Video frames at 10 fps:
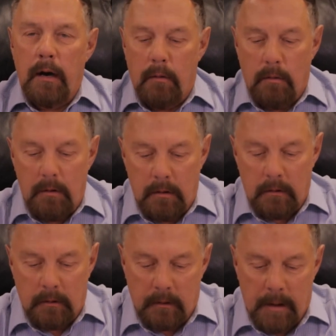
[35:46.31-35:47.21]
uh,
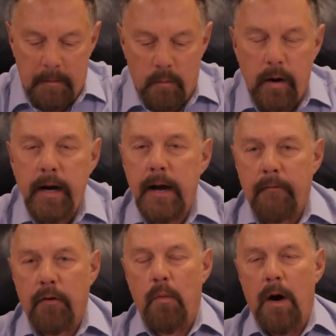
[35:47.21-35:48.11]
let me read
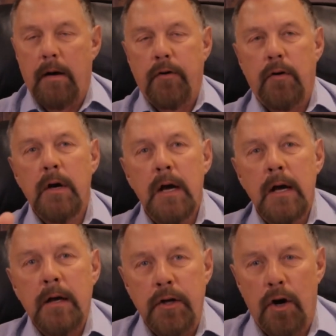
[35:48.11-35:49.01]
every one of you
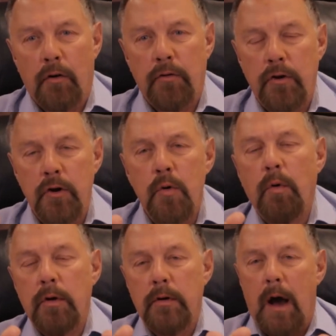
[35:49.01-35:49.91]
you know,
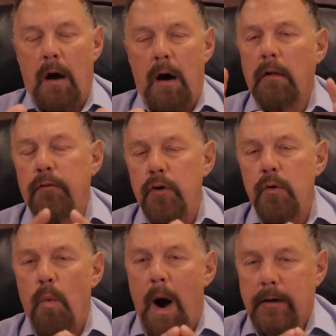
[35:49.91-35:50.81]
you all of
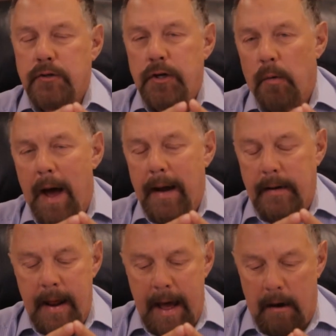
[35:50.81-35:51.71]
you watching
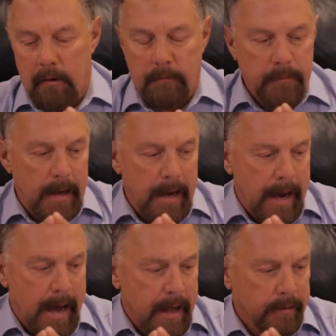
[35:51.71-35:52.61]
right now
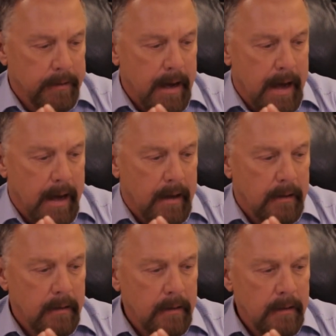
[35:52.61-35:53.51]
and uh,
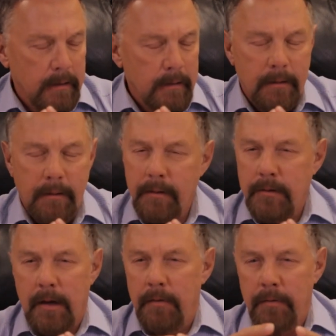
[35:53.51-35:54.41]

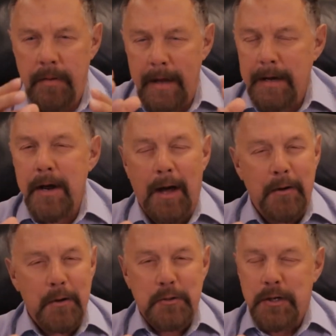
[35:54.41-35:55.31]
need to
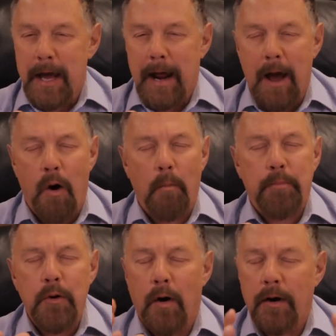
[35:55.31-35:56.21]
understand. I
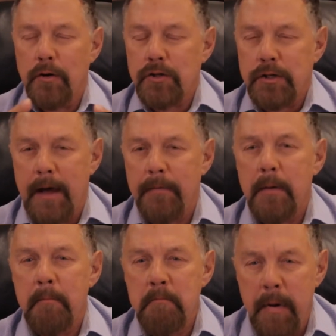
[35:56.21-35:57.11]
hope you understand
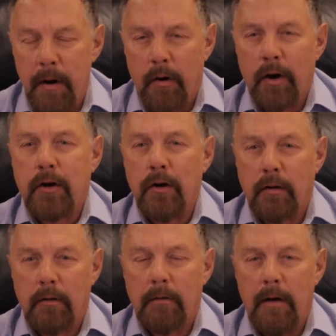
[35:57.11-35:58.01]
the
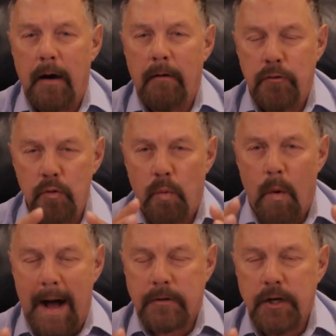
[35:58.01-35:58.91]
miracle of you
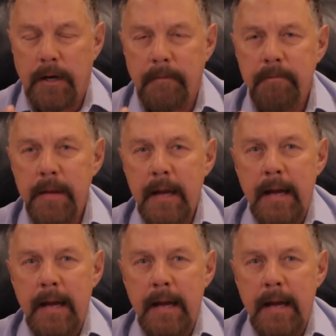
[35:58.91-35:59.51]
watching